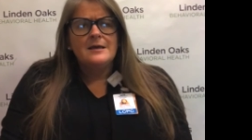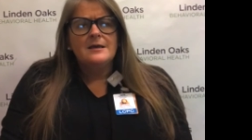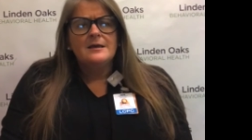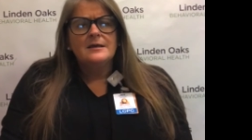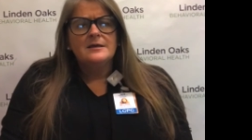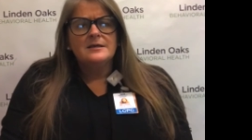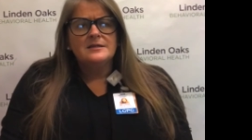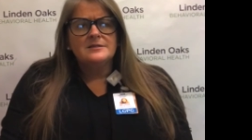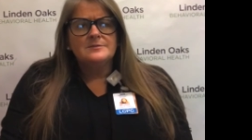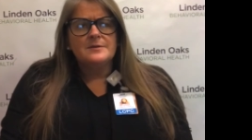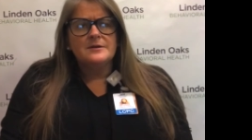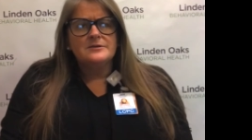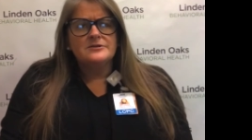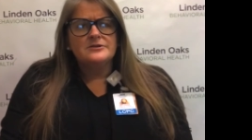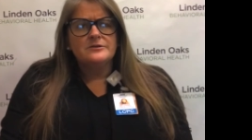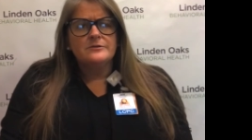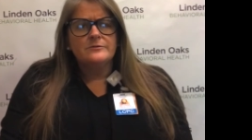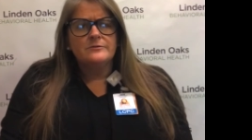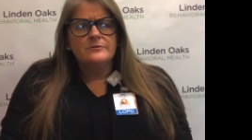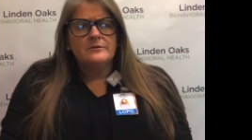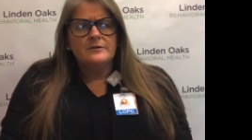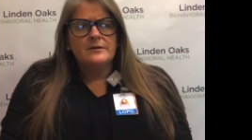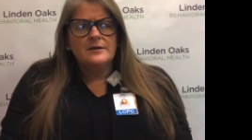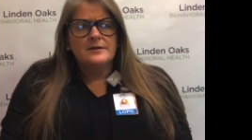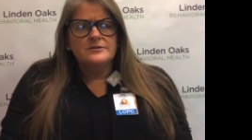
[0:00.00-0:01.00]
especially in
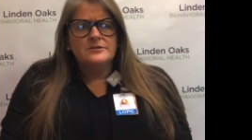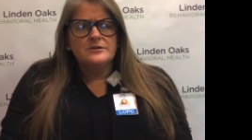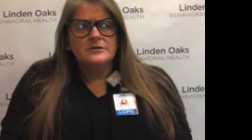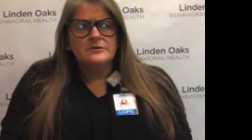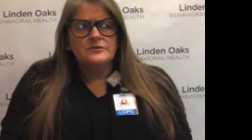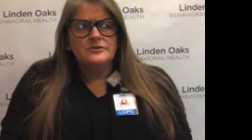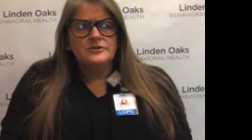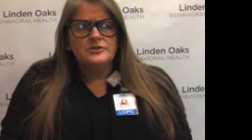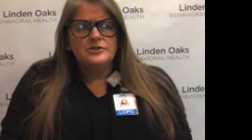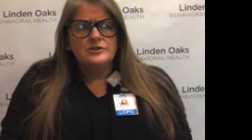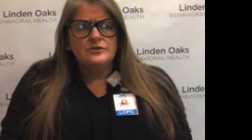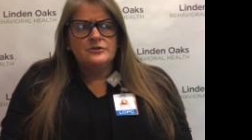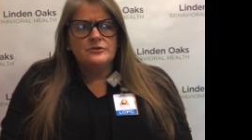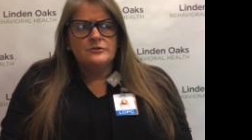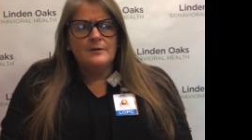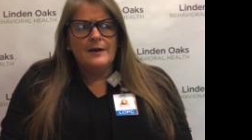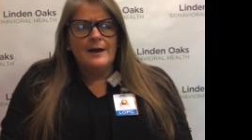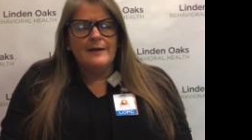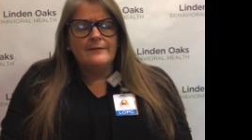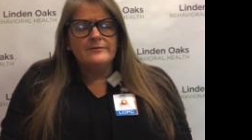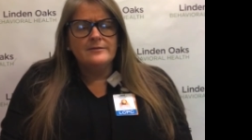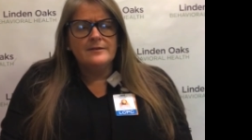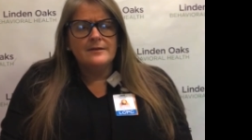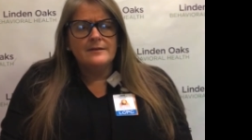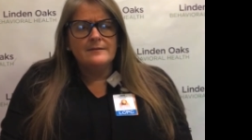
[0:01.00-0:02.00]
relation to
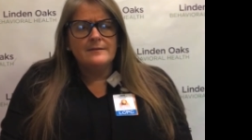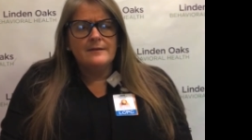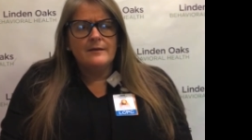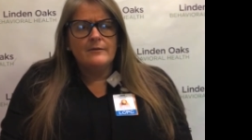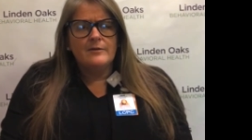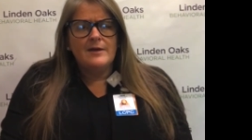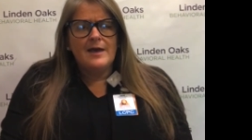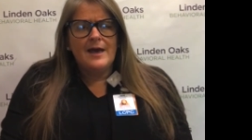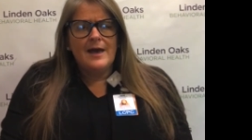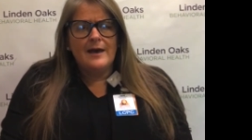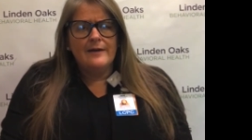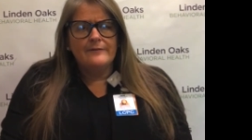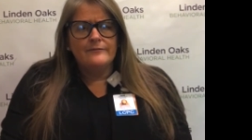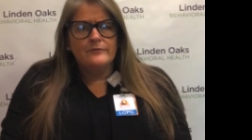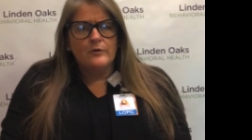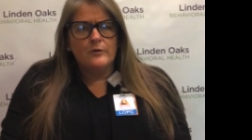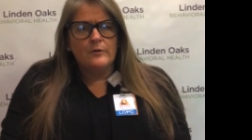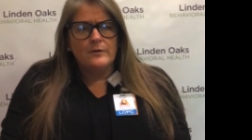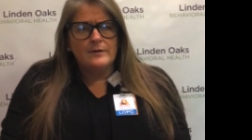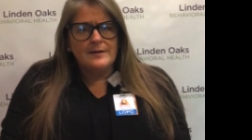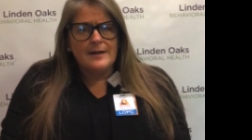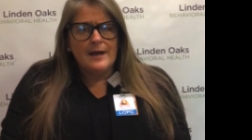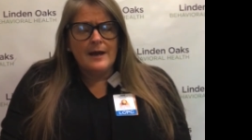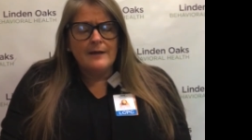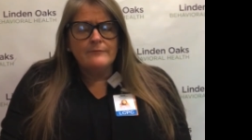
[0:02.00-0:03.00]
everything that we have
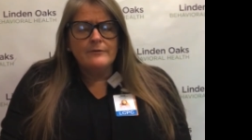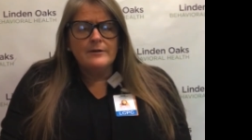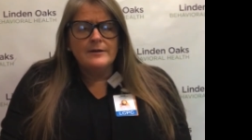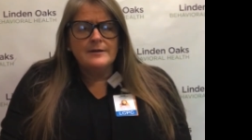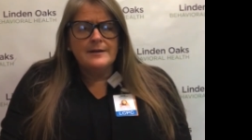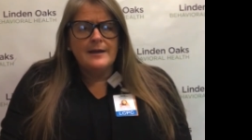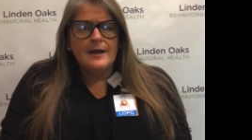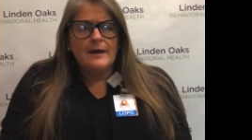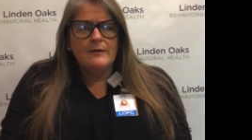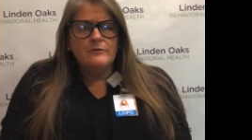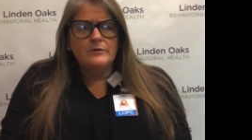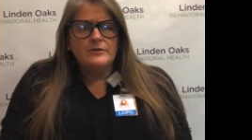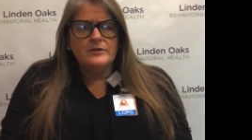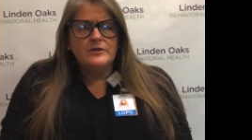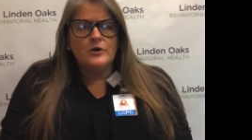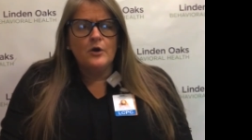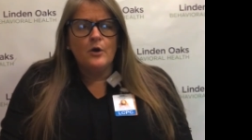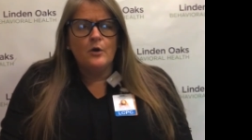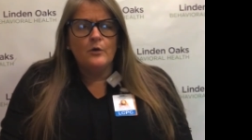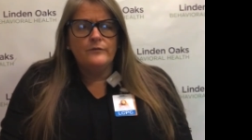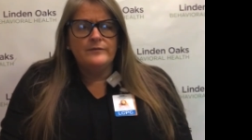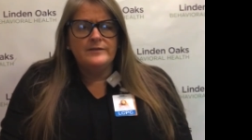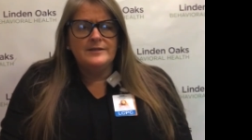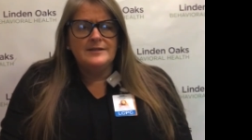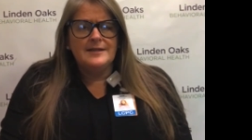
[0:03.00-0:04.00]
going on right now with
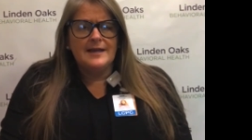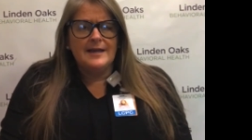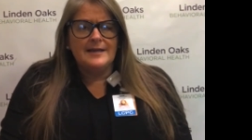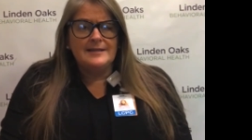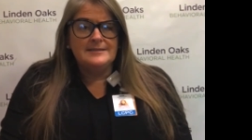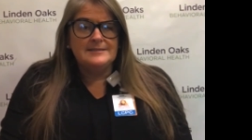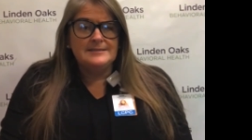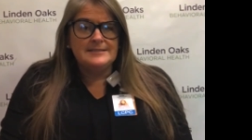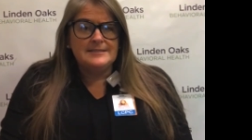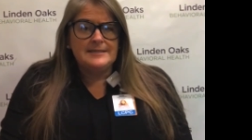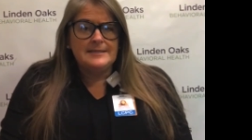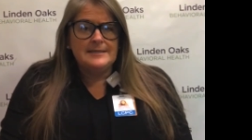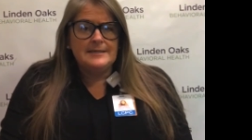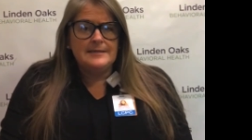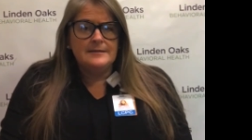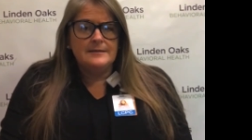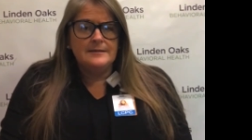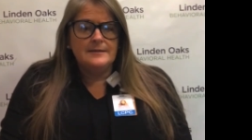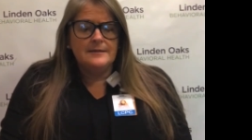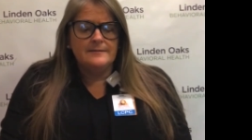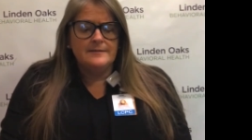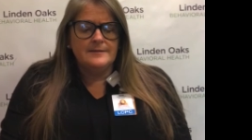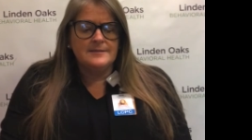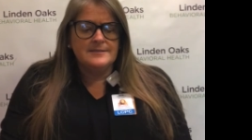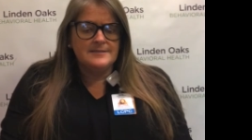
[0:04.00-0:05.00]
COVID-19
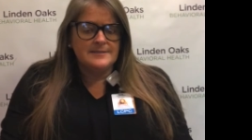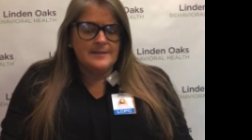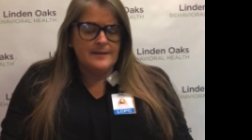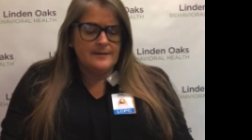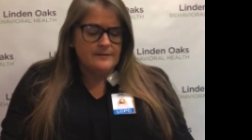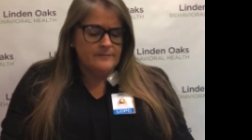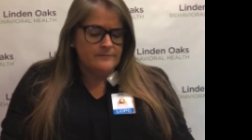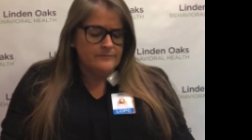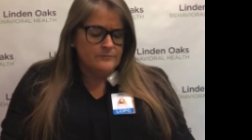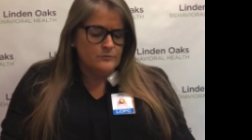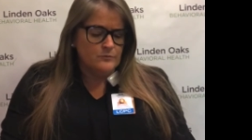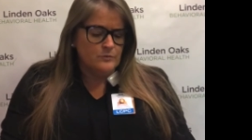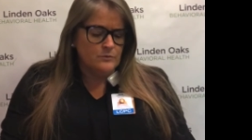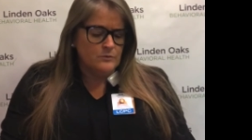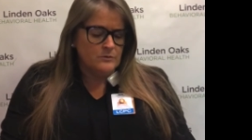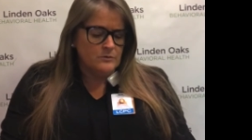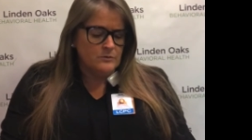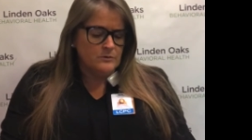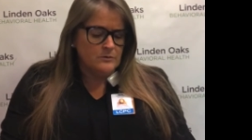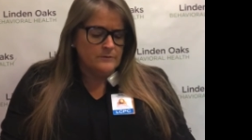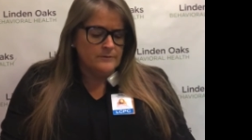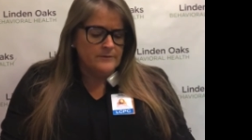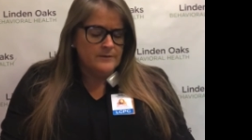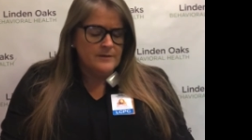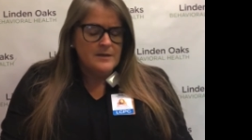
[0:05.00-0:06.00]
and the state of the
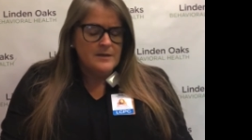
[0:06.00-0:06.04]
world.